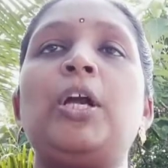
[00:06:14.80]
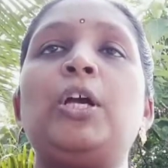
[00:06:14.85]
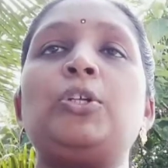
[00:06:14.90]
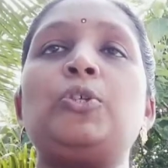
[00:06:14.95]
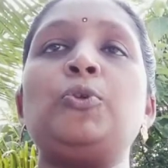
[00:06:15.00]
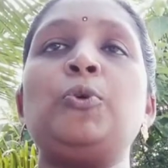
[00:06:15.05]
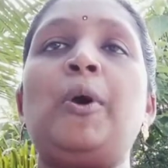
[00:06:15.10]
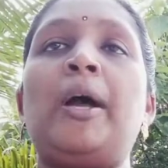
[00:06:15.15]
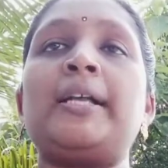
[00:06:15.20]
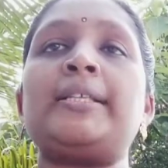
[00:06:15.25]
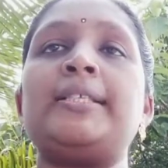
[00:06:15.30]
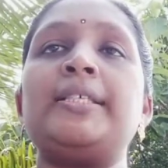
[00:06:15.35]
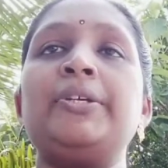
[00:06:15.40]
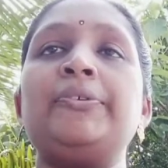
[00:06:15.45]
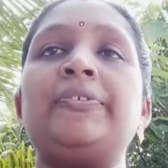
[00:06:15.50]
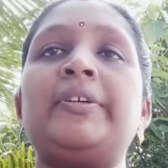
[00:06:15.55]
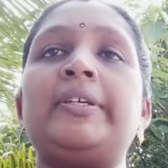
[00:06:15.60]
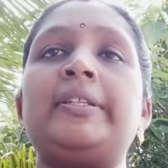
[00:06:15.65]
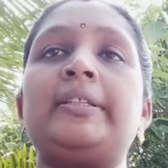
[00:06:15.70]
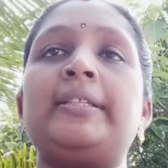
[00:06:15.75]
To
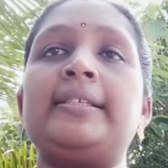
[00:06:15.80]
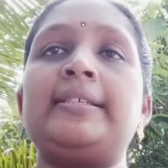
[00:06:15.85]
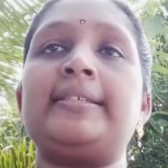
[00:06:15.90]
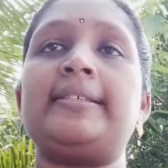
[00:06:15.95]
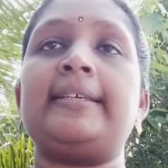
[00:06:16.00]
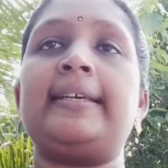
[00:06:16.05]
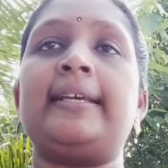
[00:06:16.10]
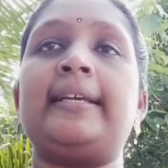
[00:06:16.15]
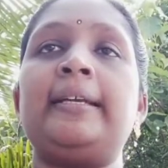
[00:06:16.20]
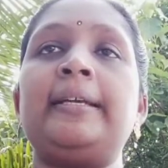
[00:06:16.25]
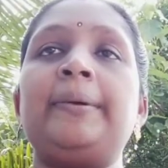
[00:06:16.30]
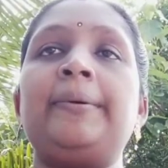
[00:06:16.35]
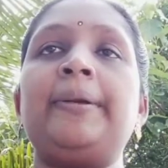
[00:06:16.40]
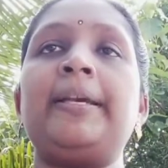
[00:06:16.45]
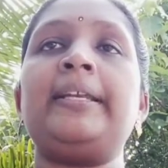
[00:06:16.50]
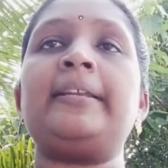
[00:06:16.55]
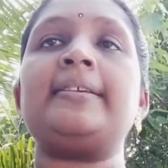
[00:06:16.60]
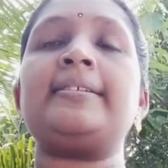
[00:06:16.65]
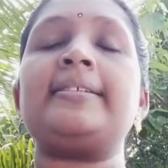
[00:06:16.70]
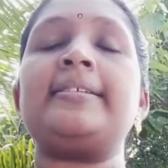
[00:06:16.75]
achieve this end,
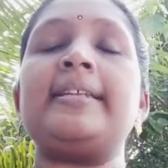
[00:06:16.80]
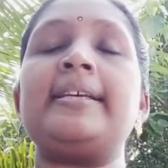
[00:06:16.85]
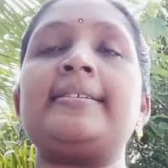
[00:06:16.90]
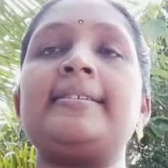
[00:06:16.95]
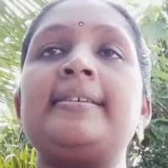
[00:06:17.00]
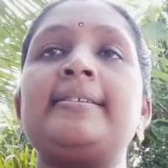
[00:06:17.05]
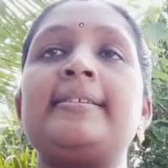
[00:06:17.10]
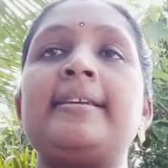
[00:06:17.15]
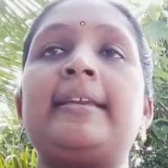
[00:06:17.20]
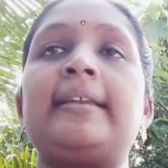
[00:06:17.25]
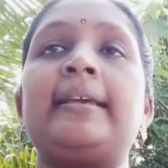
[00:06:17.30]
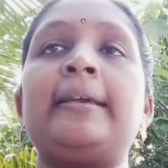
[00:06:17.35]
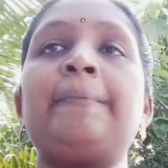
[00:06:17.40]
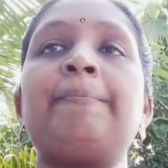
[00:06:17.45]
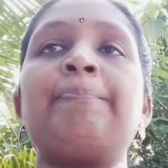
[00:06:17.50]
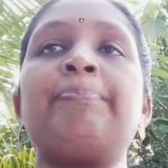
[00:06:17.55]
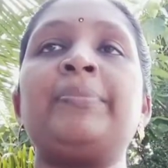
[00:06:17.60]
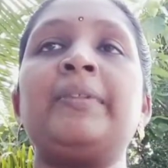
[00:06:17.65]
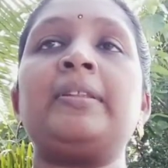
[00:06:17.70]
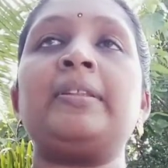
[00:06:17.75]
it is necessary
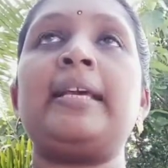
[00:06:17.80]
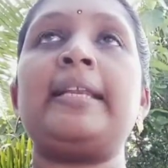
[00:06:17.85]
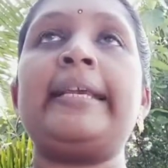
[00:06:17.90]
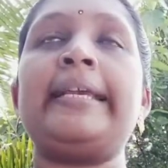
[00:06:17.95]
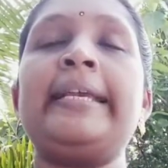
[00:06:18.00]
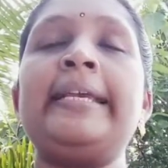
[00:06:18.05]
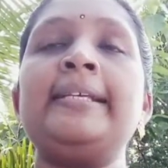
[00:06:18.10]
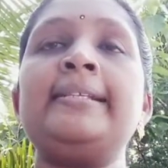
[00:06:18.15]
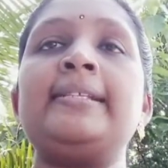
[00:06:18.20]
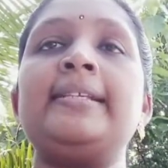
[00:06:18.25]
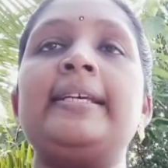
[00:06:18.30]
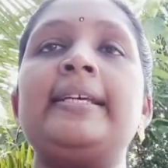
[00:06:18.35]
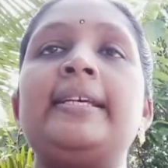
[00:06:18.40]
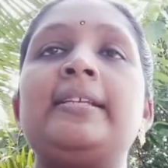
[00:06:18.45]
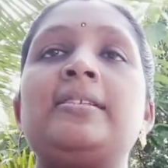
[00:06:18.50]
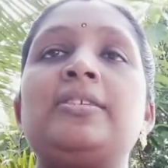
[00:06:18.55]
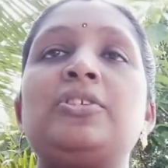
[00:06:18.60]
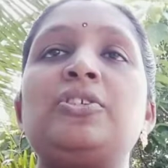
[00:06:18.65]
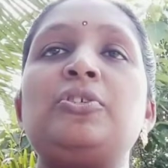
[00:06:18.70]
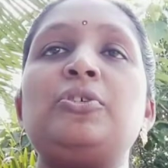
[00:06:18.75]
that each
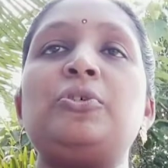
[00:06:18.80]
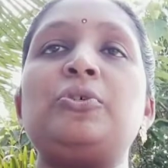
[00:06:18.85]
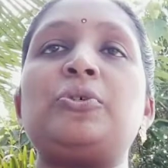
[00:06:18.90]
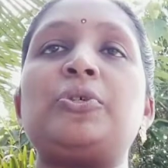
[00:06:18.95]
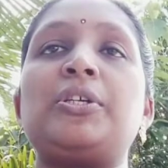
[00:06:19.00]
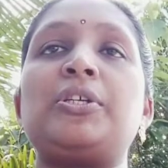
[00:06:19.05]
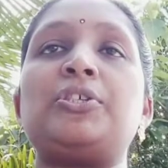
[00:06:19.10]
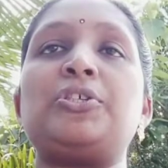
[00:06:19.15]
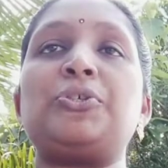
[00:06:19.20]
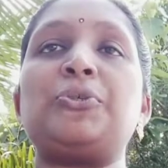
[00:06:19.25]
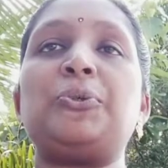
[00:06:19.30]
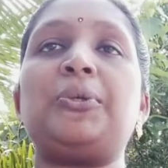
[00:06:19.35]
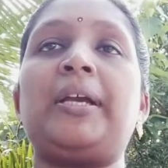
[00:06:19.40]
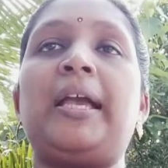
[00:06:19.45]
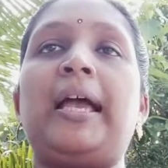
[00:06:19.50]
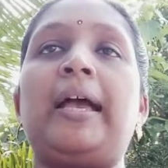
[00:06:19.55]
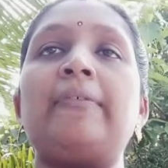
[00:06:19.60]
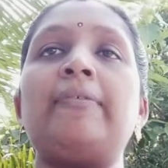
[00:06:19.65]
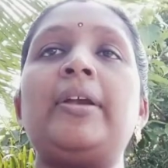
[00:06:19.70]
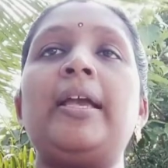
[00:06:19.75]
institution should
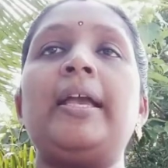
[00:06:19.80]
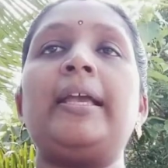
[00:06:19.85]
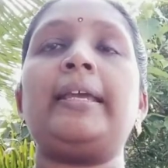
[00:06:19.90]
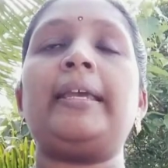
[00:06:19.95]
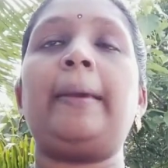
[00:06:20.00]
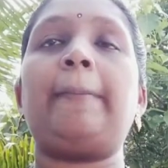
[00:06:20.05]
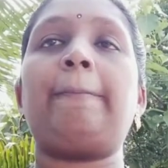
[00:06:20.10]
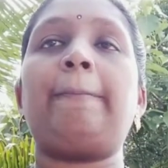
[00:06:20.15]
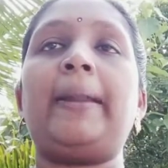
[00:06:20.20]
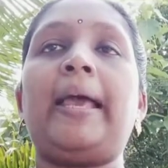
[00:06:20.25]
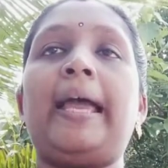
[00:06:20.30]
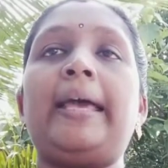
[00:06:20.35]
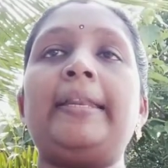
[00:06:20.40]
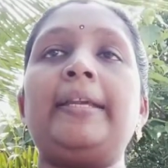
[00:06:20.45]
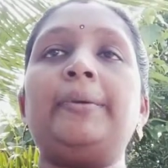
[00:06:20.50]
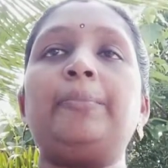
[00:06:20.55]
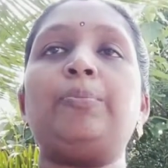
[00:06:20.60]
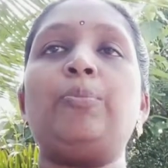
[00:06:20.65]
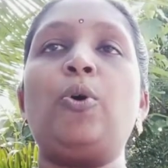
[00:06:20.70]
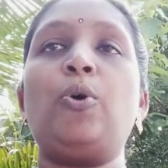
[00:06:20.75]
have a
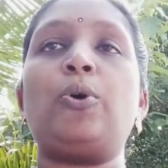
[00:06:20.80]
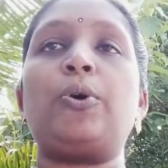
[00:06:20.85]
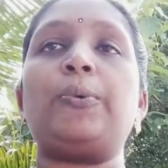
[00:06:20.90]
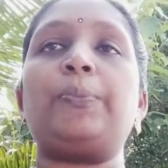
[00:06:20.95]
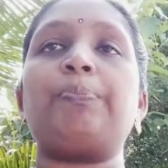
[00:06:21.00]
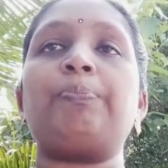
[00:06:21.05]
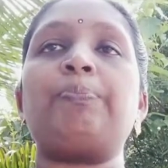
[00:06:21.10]
planning board.